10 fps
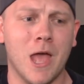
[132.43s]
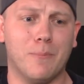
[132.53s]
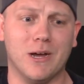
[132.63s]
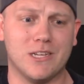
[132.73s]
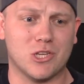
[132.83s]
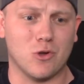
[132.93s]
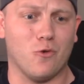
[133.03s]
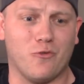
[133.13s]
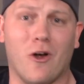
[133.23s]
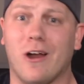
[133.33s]
but
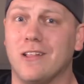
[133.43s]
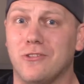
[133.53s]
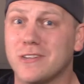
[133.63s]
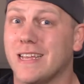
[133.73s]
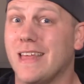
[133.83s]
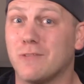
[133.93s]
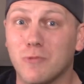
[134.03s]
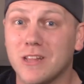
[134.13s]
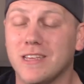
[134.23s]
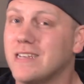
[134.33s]
so far it looks looks like that
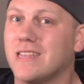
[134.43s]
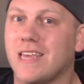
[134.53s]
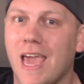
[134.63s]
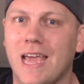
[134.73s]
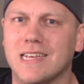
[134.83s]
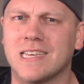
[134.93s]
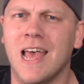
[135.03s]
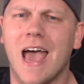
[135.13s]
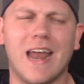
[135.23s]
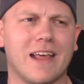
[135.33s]
really is the case.
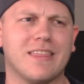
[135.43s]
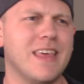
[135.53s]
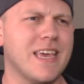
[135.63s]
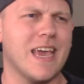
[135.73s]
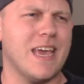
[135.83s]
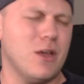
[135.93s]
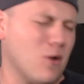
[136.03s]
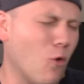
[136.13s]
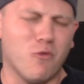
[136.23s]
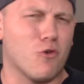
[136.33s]
And I think it,
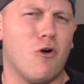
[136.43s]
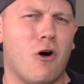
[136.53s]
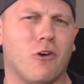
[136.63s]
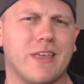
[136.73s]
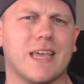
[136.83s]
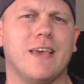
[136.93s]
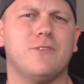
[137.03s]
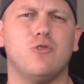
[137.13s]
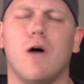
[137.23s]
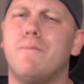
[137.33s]
overall, that
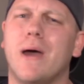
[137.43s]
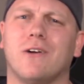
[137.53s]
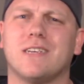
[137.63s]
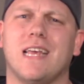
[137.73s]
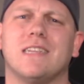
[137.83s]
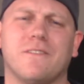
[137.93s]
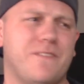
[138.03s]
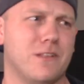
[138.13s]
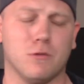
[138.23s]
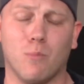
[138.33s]
gives you a better sense of
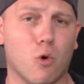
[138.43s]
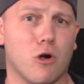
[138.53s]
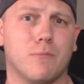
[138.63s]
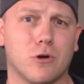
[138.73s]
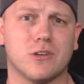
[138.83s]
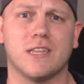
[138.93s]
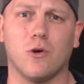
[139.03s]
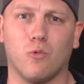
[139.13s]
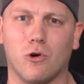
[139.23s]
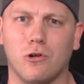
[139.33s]
feeling more immersed in
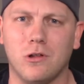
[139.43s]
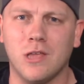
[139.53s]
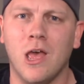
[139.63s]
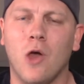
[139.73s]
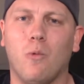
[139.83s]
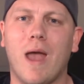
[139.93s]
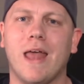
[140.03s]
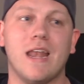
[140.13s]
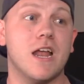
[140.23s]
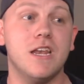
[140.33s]
a world
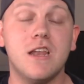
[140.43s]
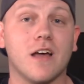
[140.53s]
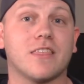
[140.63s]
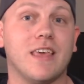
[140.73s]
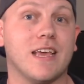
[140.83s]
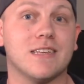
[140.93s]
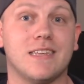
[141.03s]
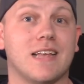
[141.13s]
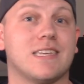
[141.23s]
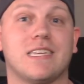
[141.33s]
when nothing is
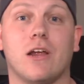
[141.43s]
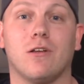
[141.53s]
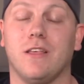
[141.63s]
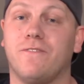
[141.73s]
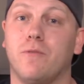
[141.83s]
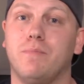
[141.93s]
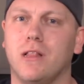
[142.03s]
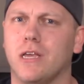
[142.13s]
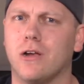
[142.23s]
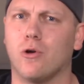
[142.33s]
necessarily
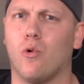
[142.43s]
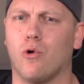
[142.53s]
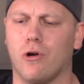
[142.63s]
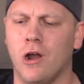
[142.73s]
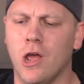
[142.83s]
familiar or